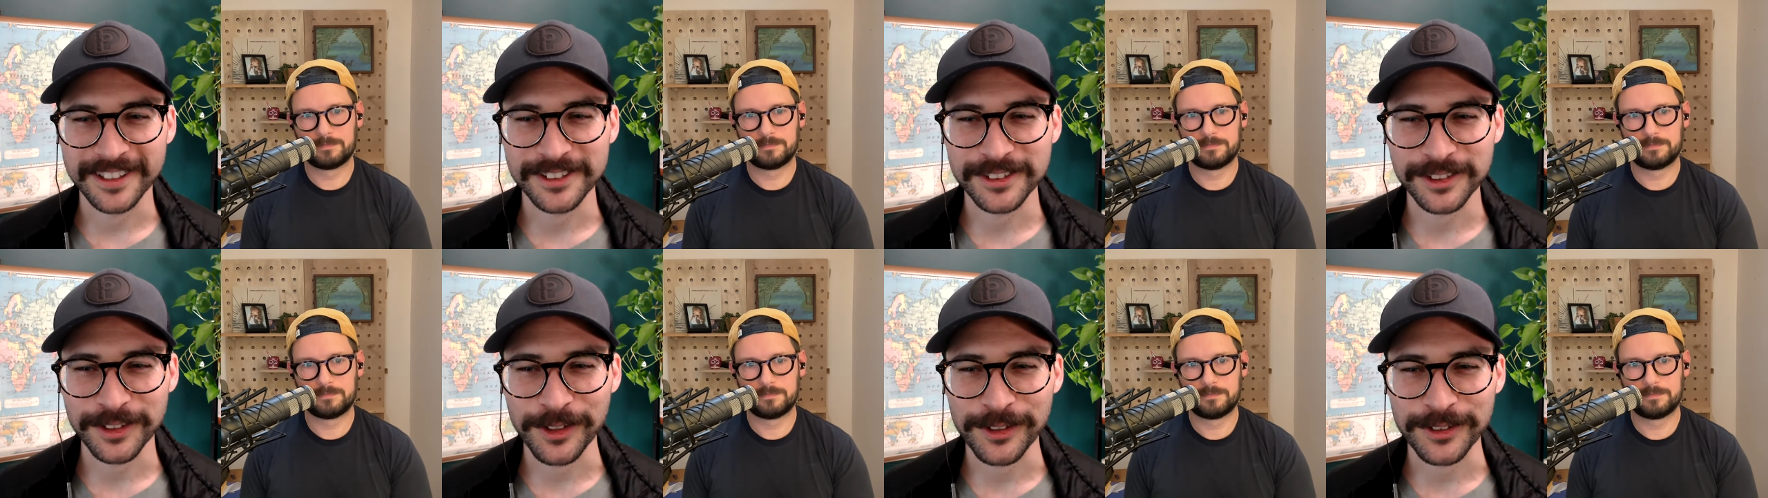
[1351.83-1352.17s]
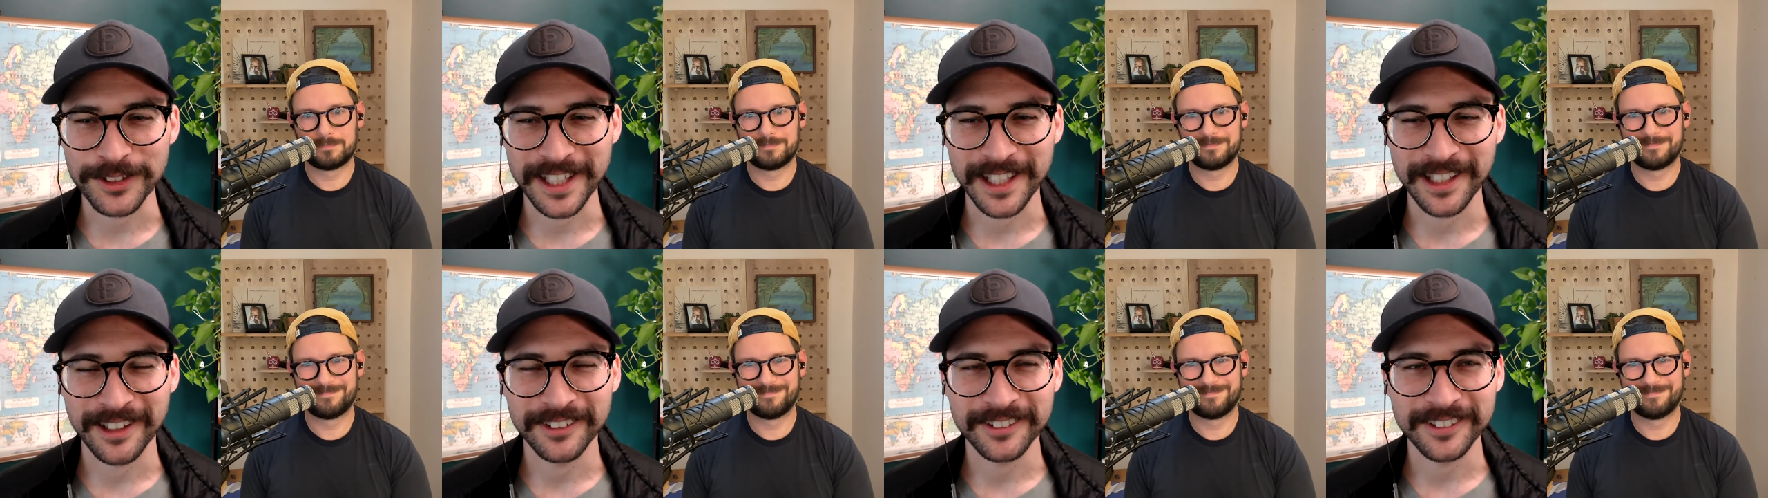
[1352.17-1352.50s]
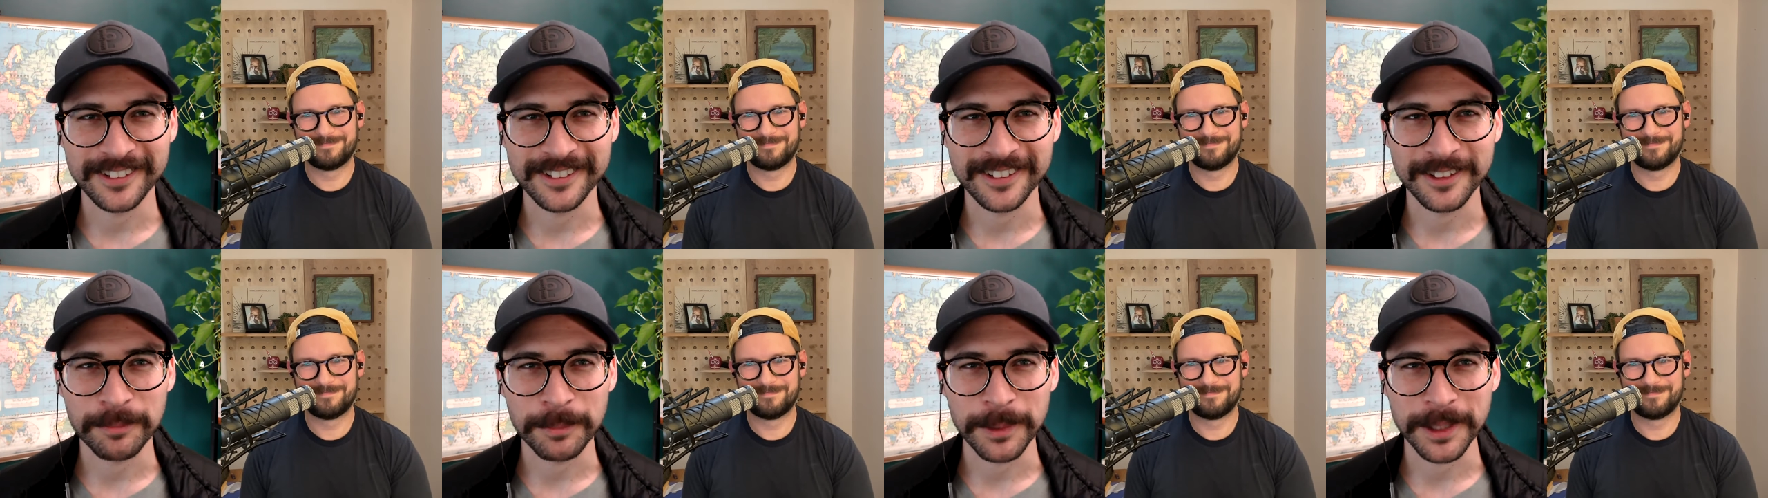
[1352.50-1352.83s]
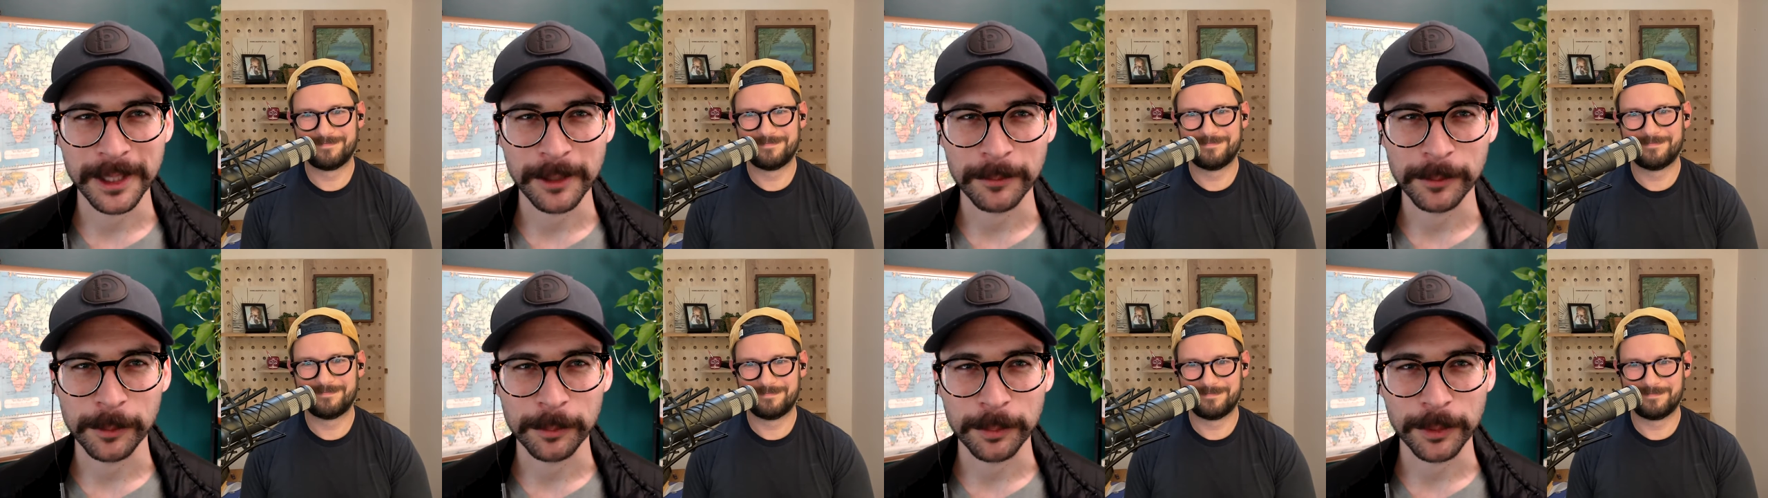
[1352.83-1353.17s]
Speaker 1: slowed down uh,
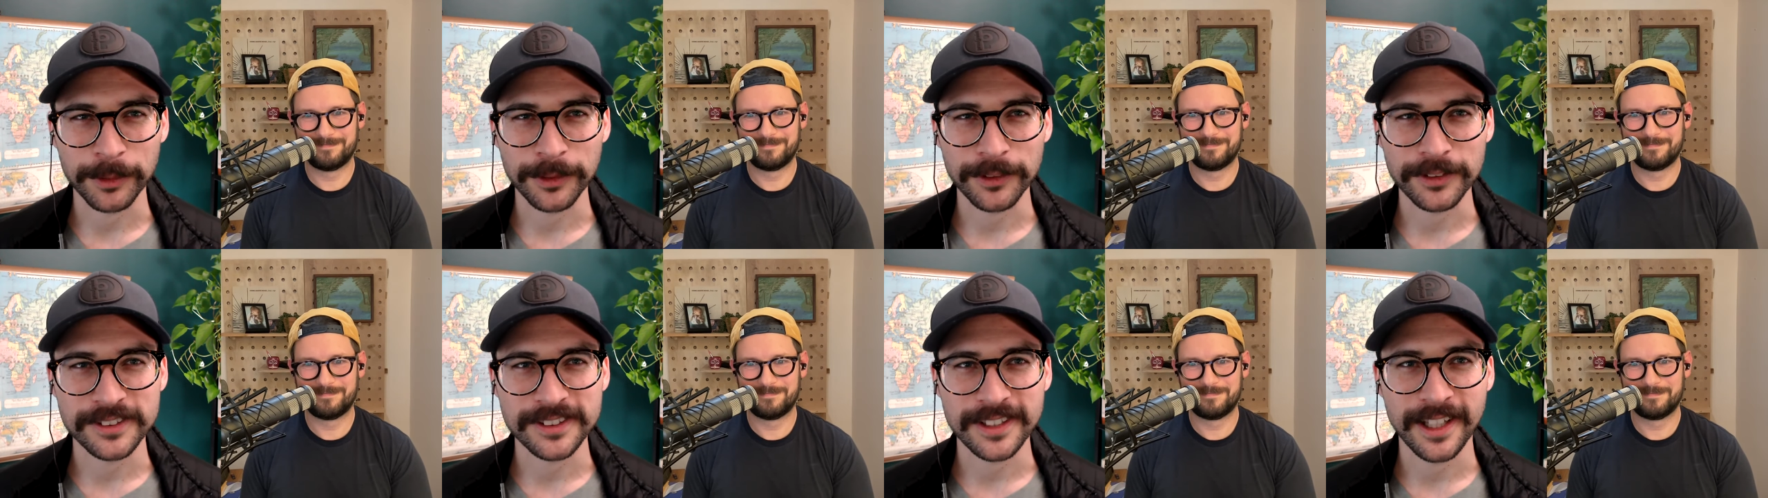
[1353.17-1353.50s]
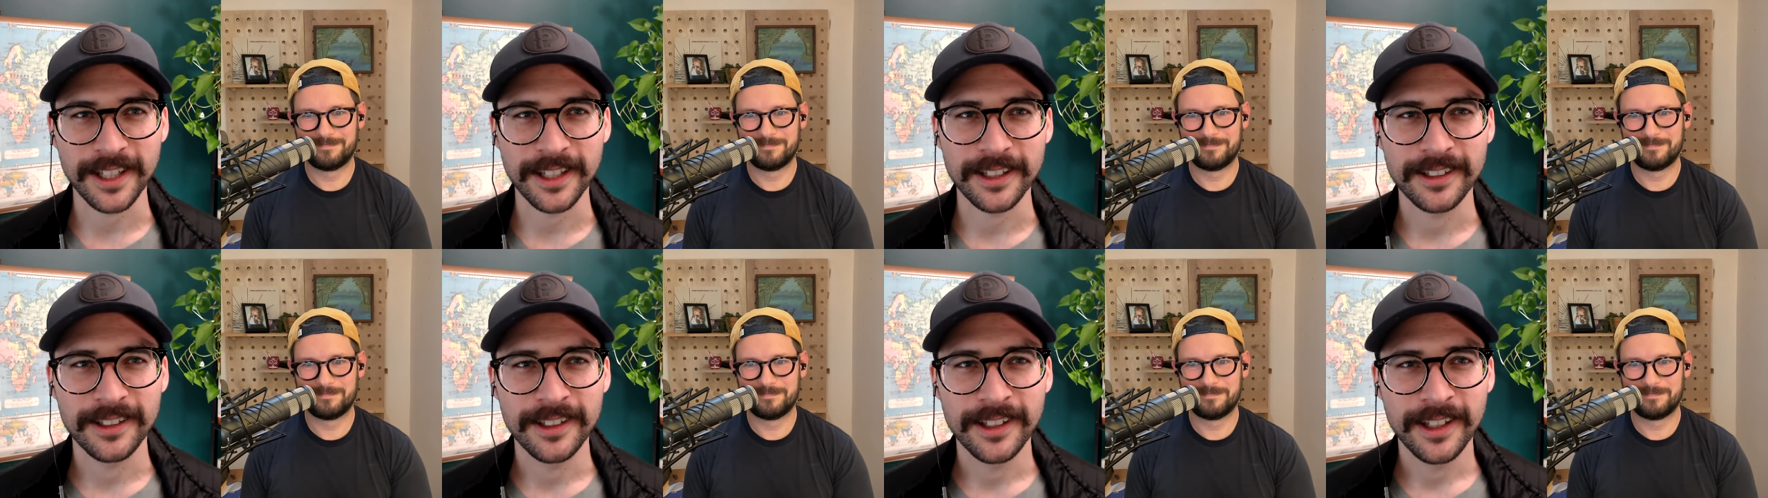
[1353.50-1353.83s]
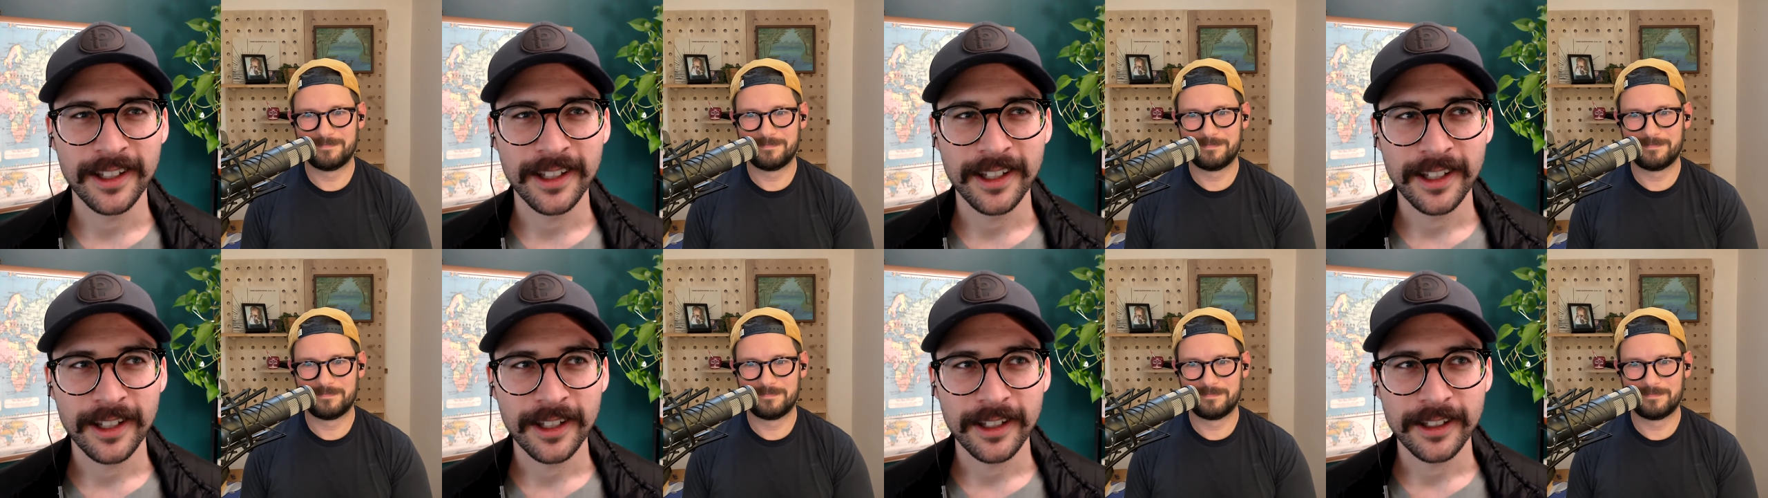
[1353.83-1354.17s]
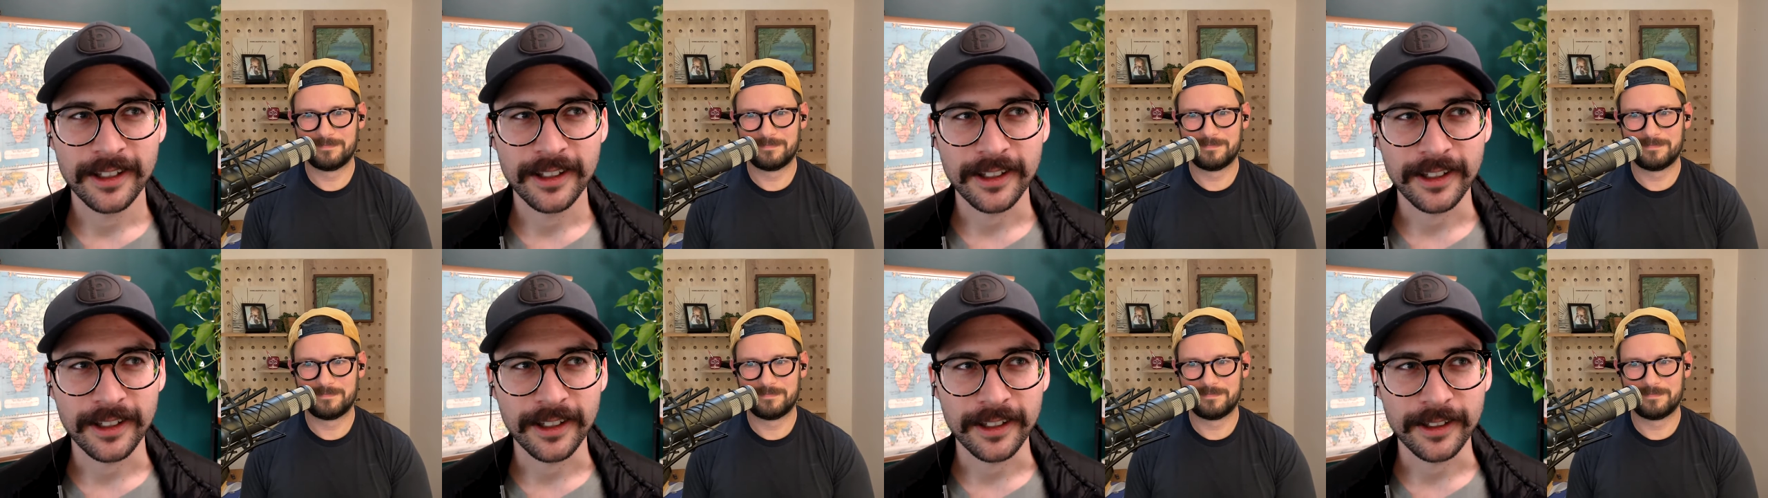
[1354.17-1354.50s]
being able to produce that.
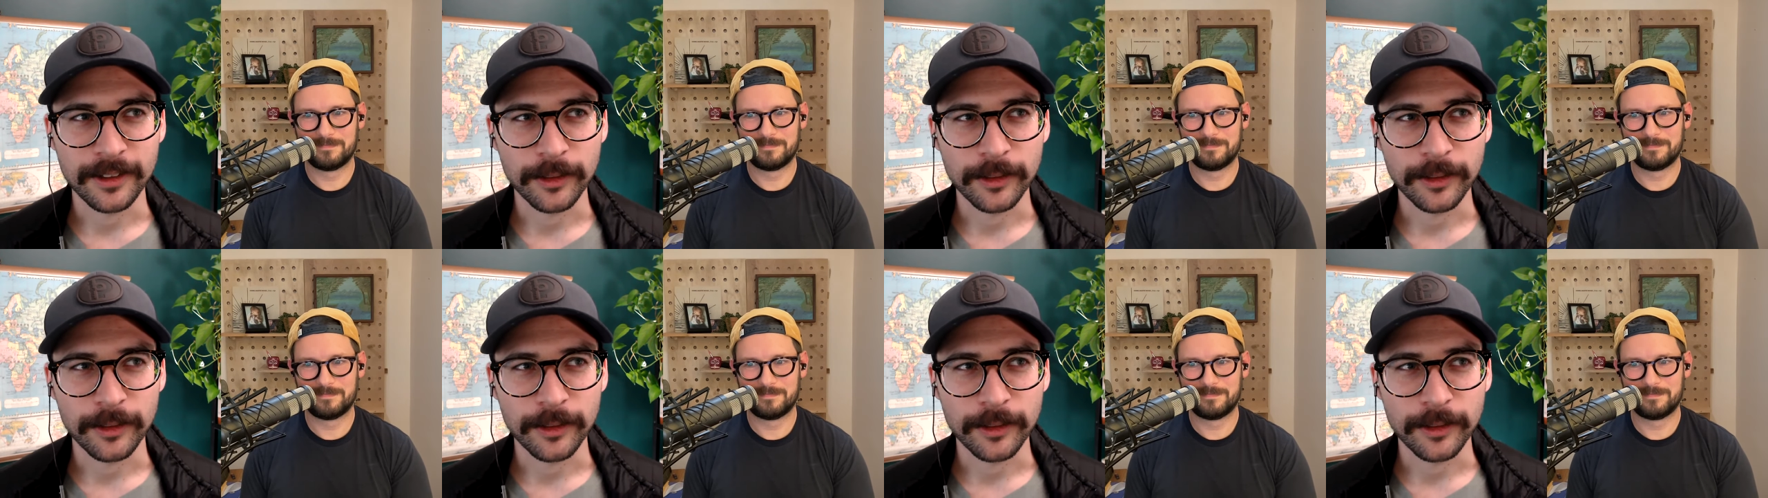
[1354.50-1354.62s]
Uh,